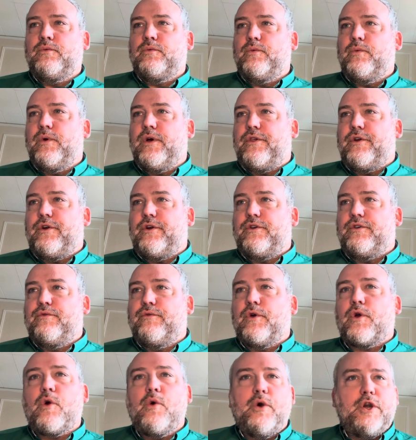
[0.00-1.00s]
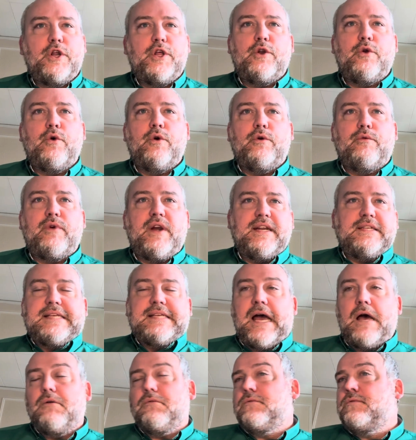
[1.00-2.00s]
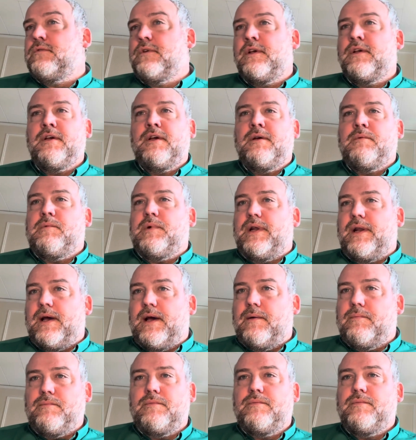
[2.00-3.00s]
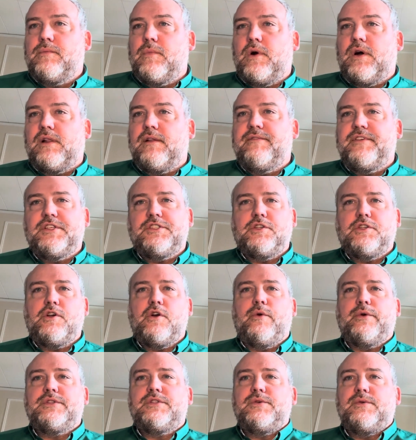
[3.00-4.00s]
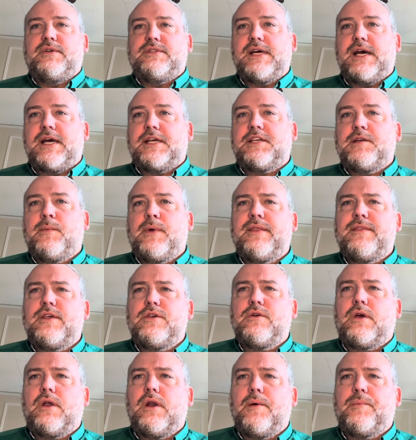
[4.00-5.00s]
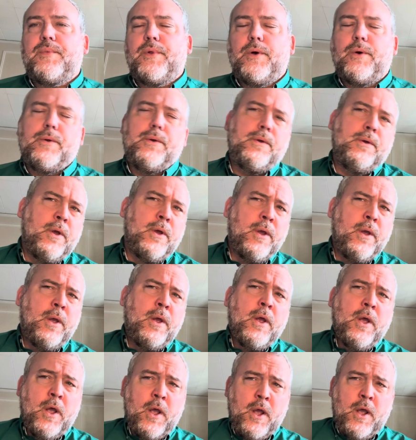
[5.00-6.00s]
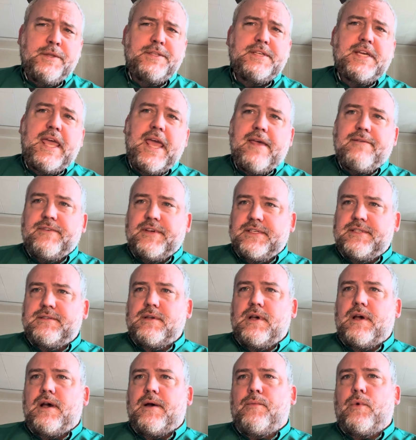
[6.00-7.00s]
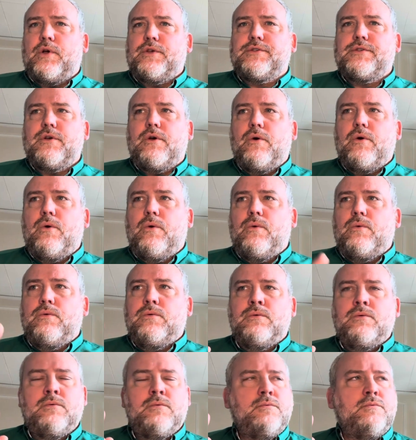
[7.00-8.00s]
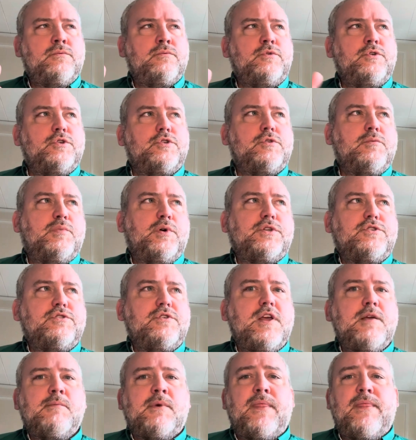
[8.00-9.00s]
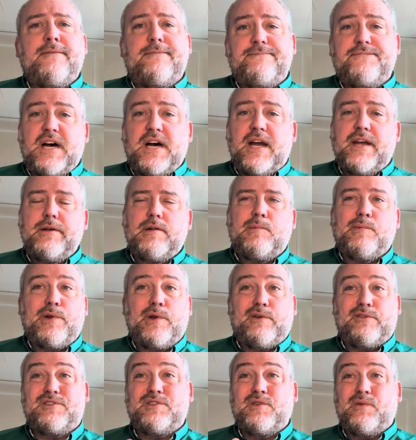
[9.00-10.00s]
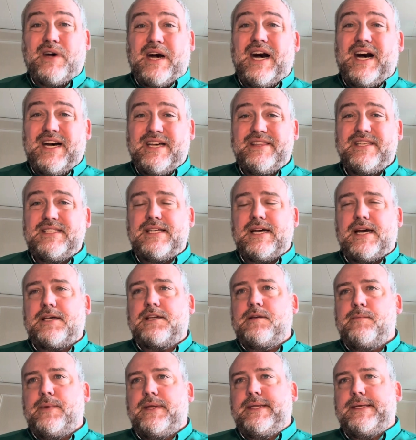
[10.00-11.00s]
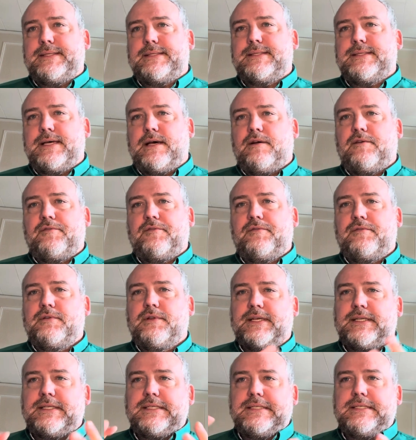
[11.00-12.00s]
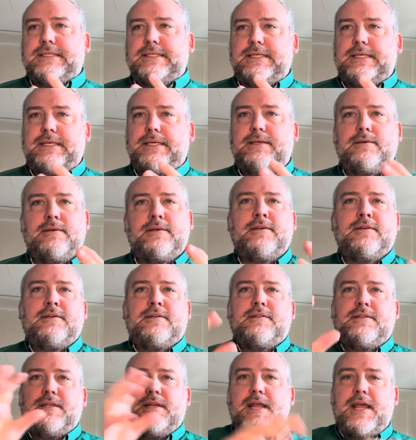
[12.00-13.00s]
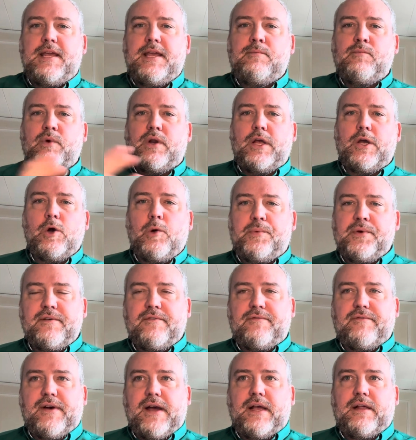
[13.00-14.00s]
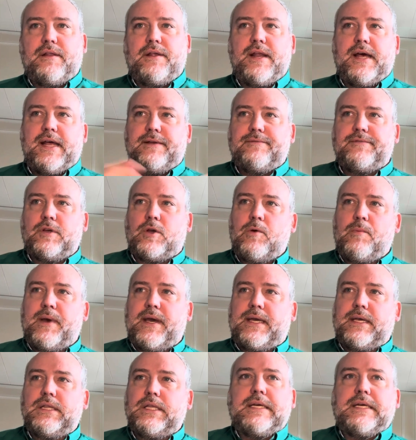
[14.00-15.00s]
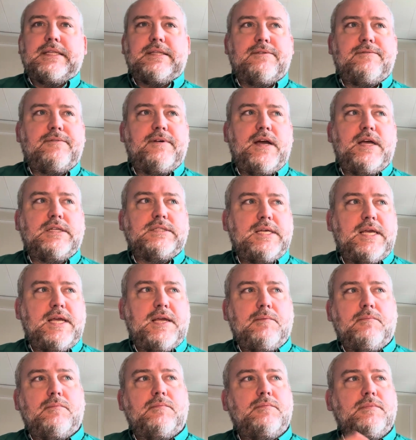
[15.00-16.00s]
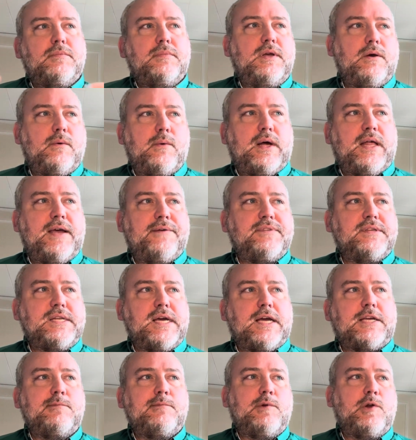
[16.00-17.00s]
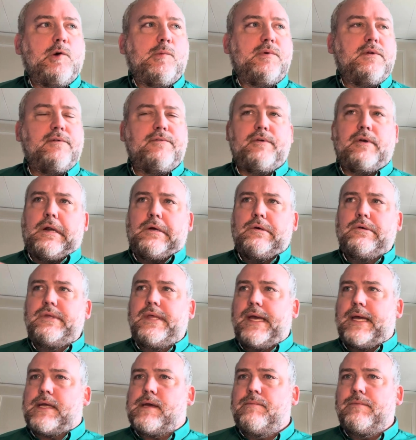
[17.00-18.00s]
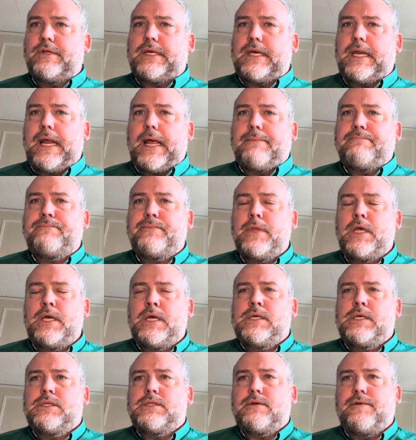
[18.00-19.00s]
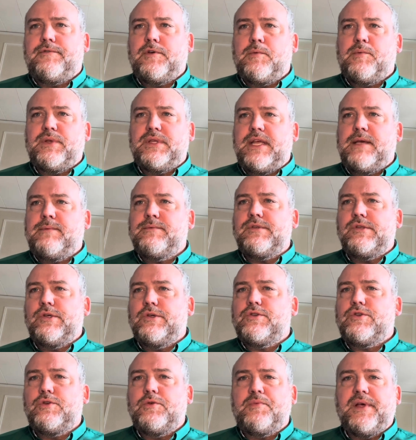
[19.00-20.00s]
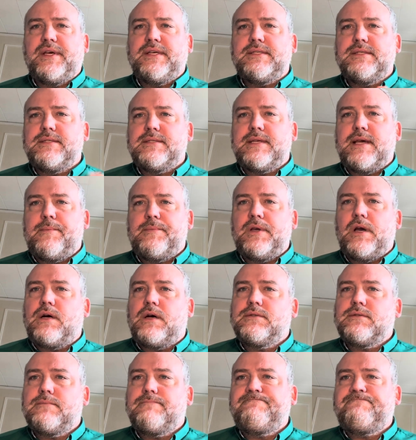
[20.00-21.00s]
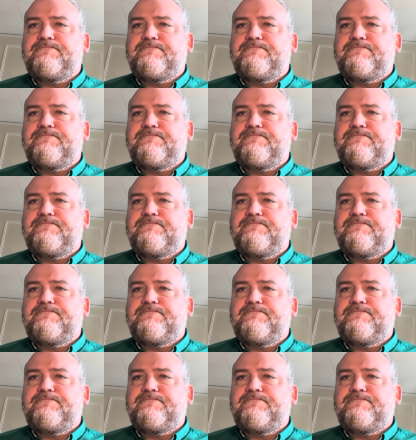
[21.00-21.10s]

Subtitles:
whether you record it or write it down. But all of it should go into a document that you can upload to Canvas. Also, you should put your name on the file, but also on the document itself, like to see the name when I open the file and not have to go back and look at the file name while I have the document open to figure out who the heck I'm looking at. So if you could put the names in those two places, that'd be awesome.